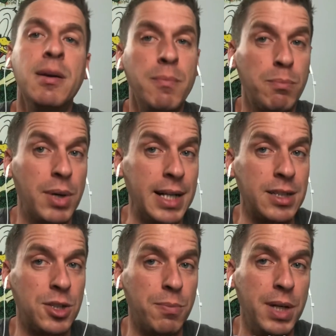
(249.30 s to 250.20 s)
Practice
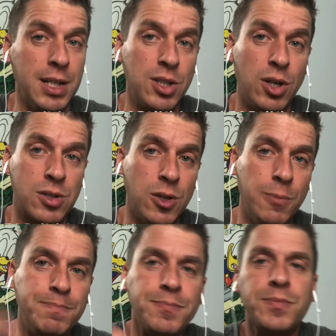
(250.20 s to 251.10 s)
your pitch also.
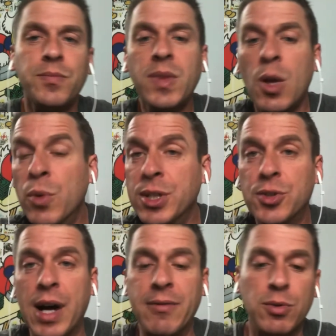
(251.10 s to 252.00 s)
When you're
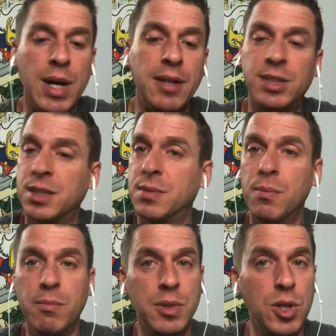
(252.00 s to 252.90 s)
driving around, just
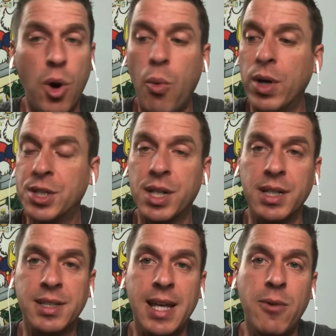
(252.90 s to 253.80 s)
know what you're gonna
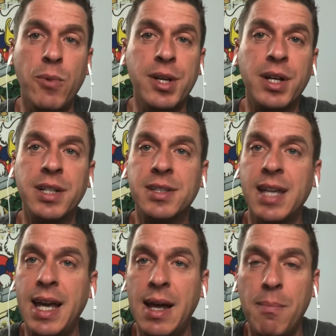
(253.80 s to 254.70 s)
say, when you're gonna say
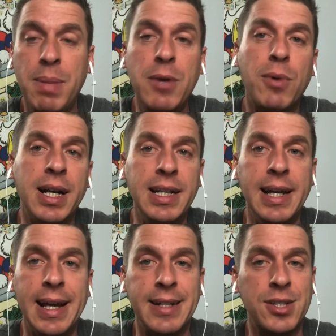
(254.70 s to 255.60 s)
it, be ready to
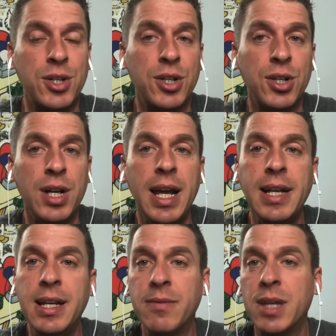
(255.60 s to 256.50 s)
answer any
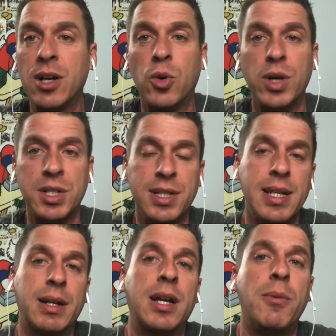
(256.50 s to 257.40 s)
of their questions that
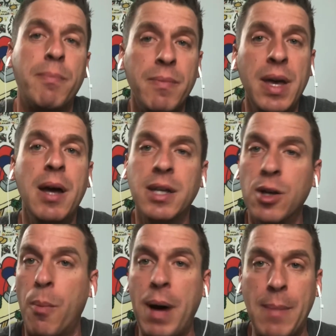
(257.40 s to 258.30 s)
come,
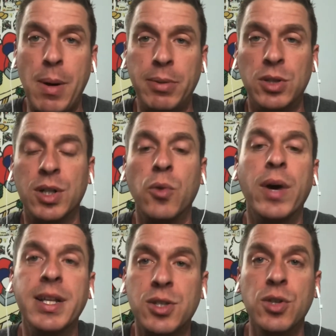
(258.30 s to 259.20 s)
pop up along the way
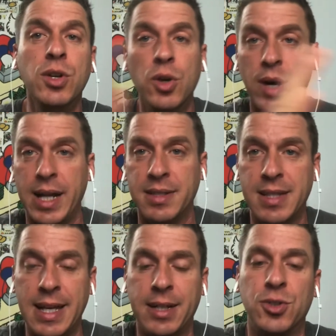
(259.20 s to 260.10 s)
so you can go ahead and stay in
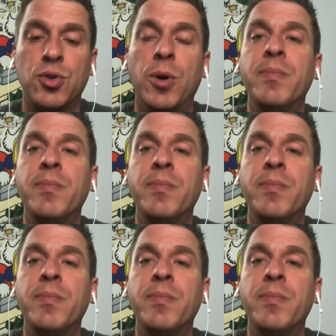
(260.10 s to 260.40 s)
control.